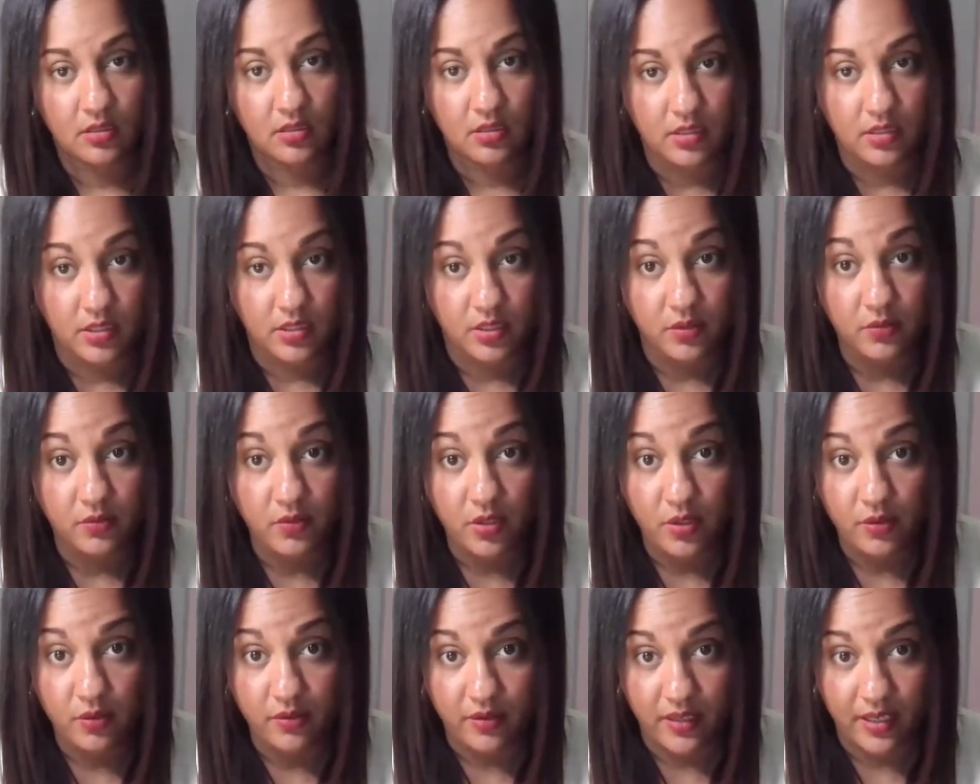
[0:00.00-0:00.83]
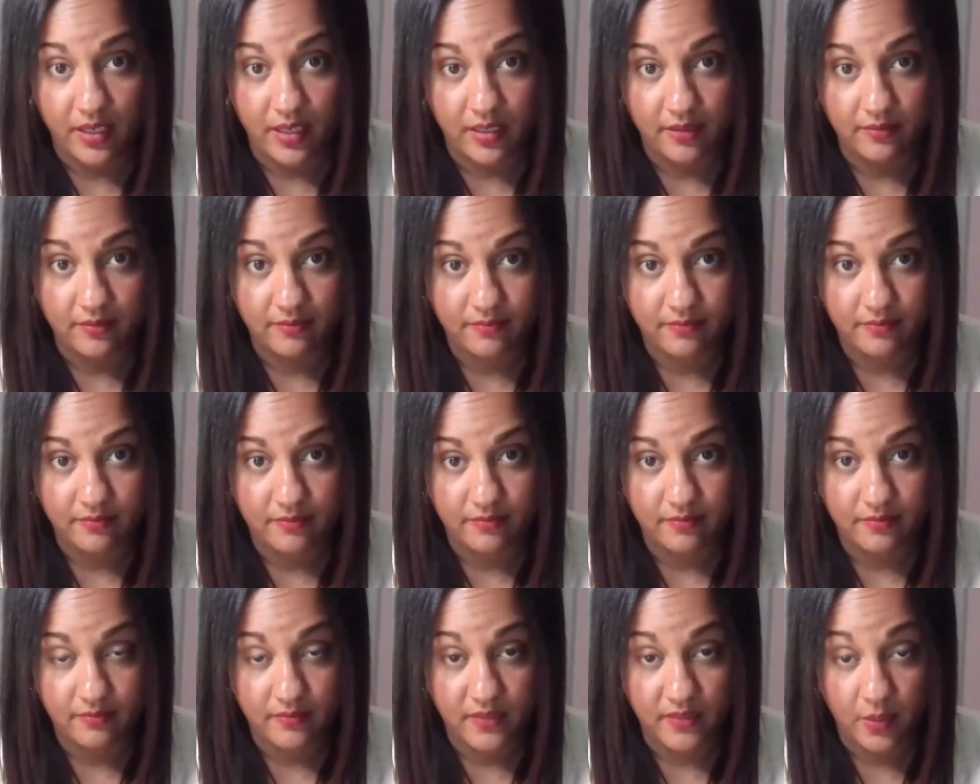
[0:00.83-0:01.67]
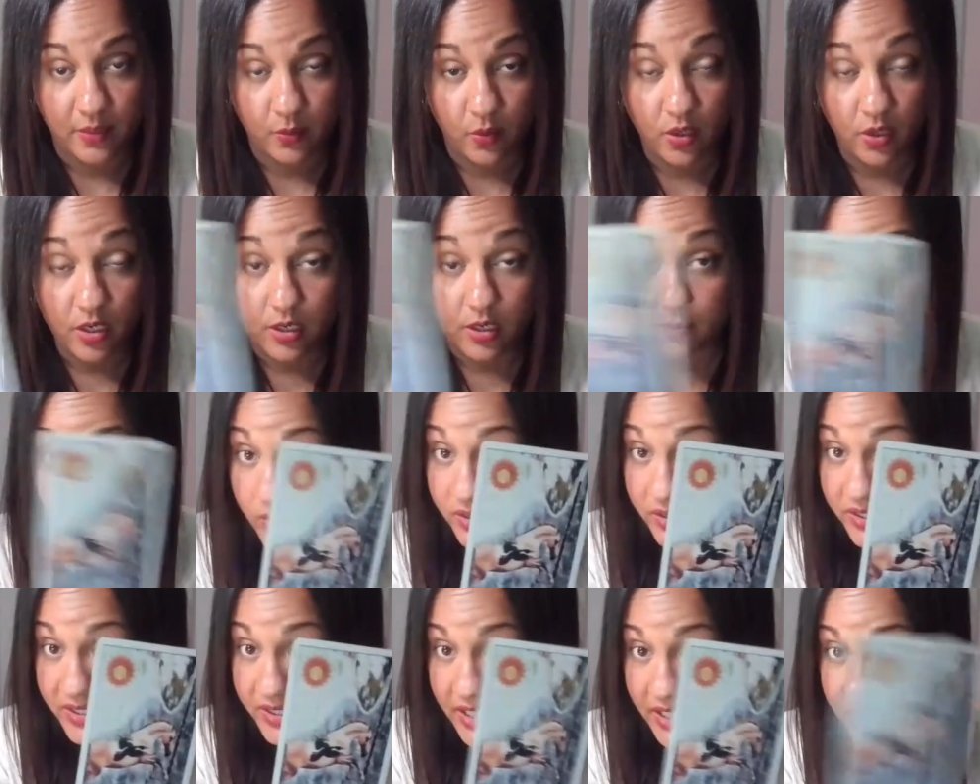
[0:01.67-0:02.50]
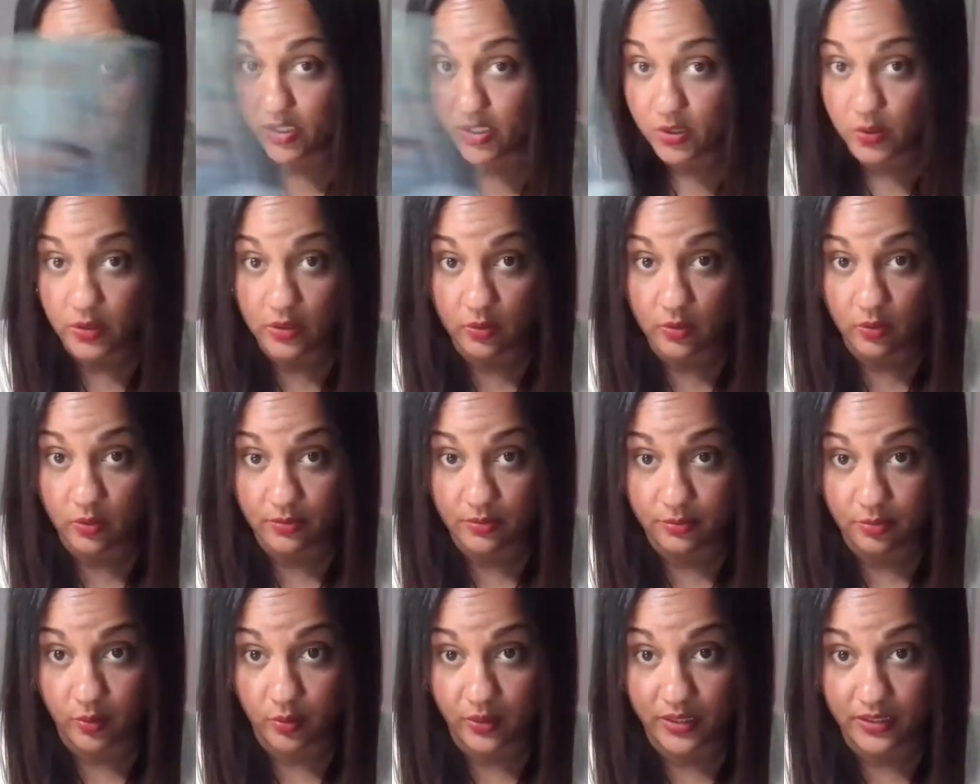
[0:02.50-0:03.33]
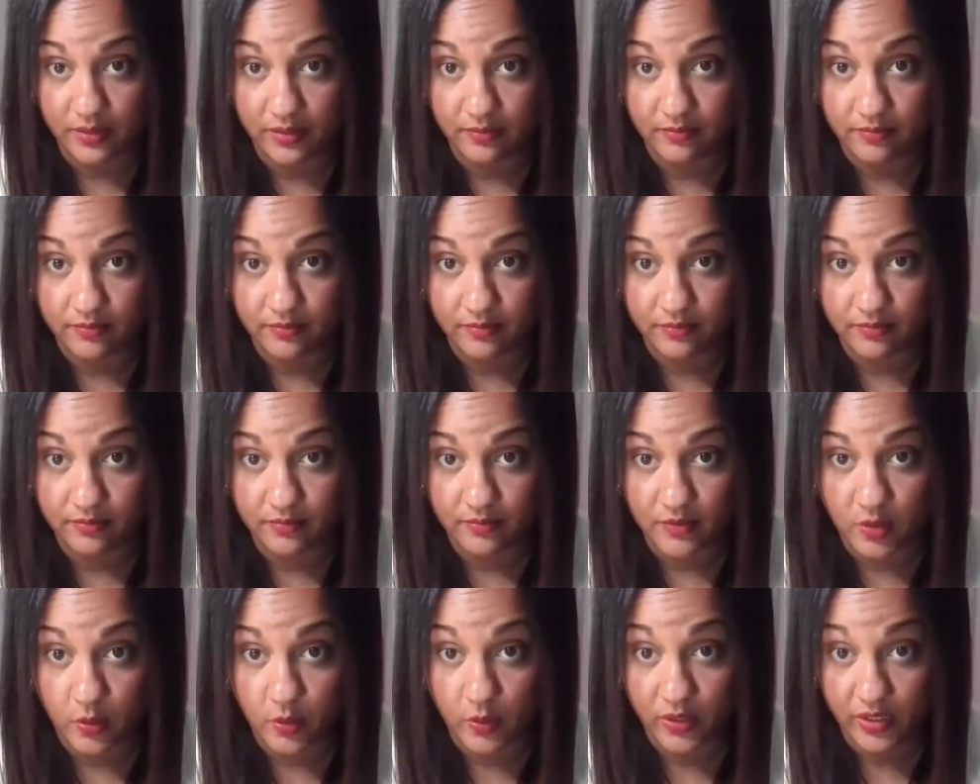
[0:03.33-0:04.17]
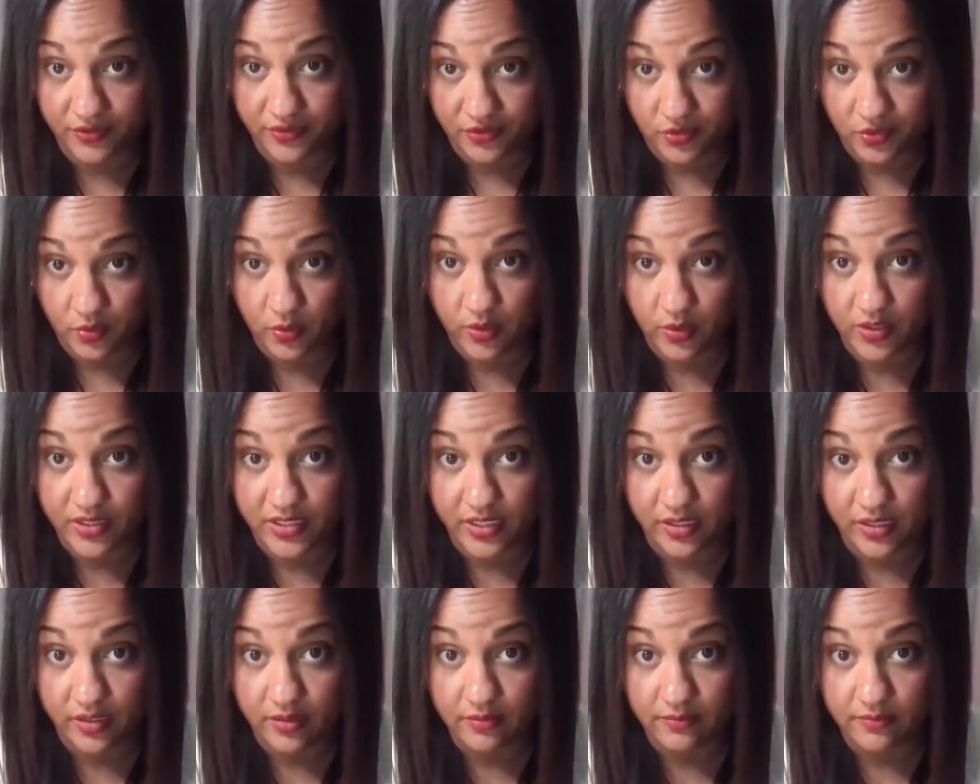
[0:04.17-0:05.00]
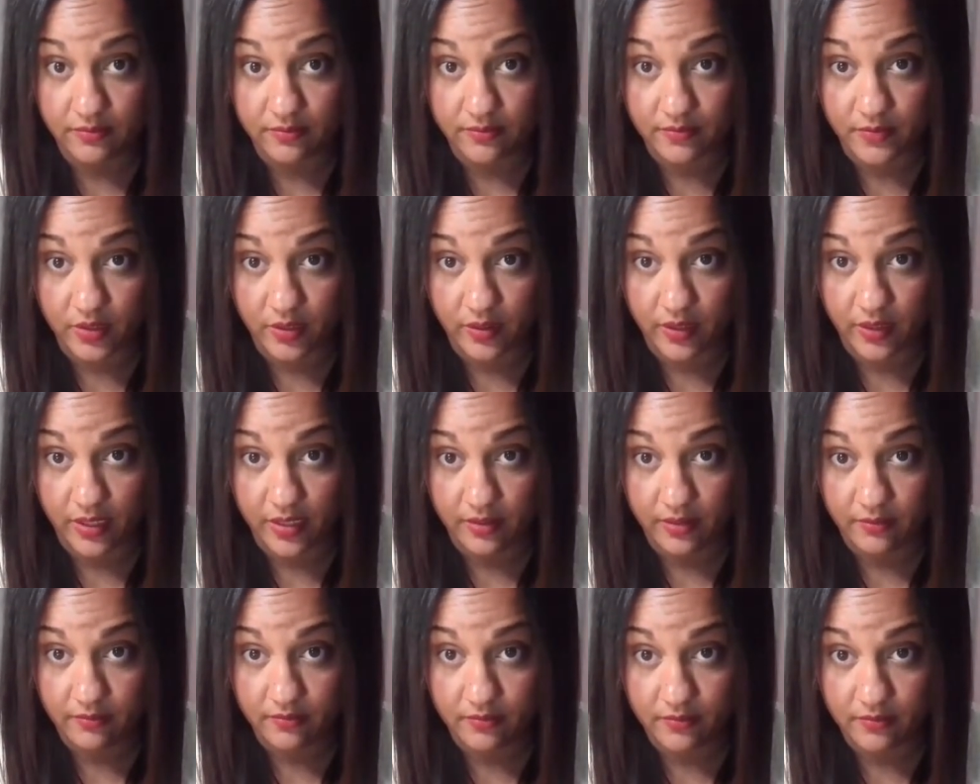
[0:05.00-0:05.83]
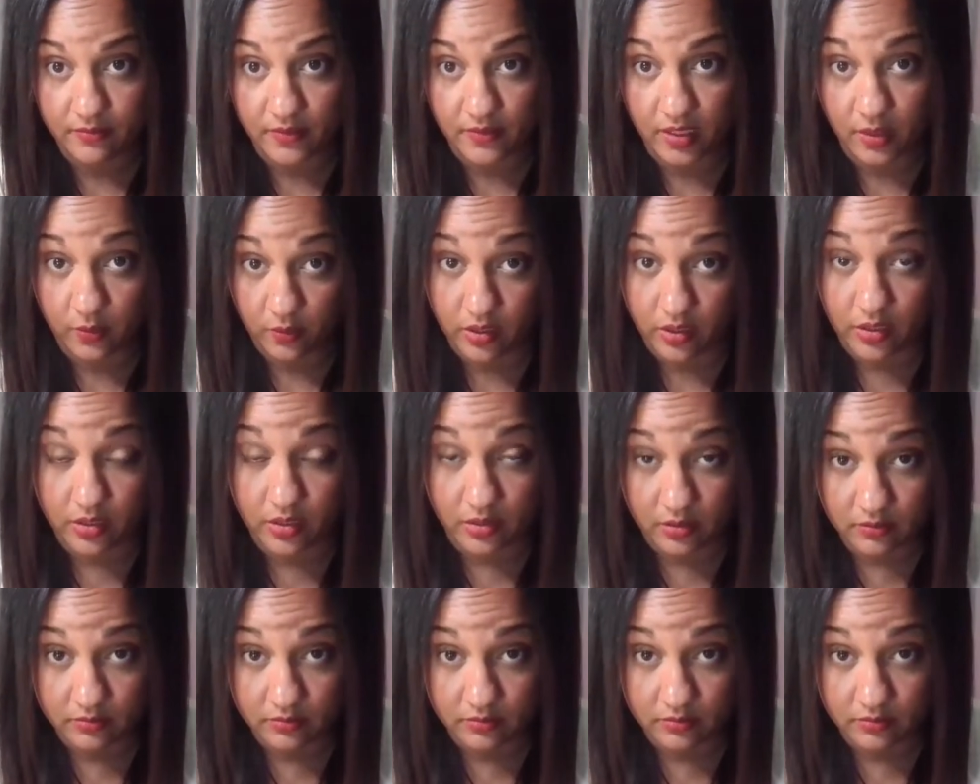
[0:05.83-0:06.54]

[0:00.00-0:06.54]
And you know that. They were pointed at you at one point. Queen of Swords here, okay? They were.